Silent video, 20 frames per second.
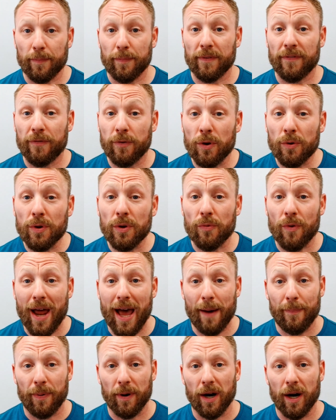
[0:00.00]
before we
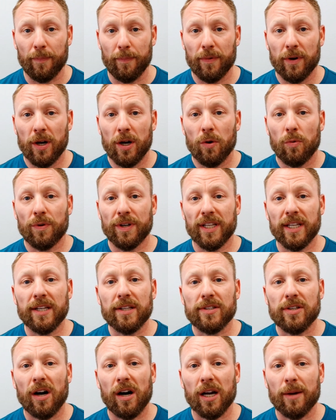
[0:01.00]
wrap up, we need to
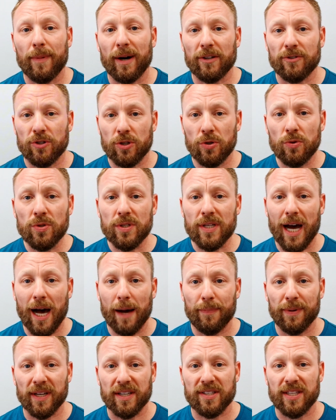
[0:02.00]
talk about two
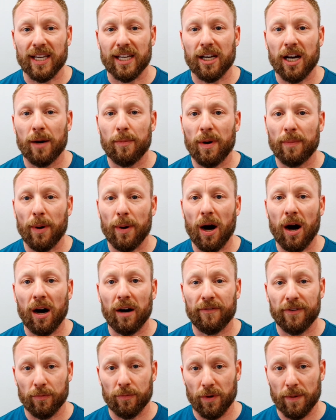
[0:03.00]
topics that come up
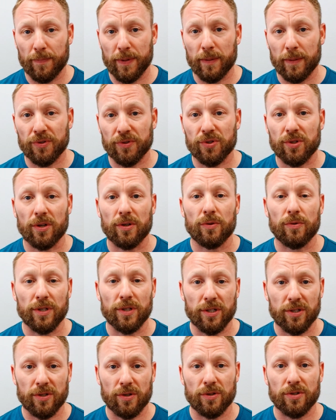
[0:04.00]
often when people start
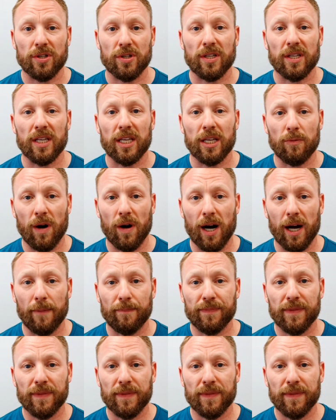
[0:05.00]
researching EWOT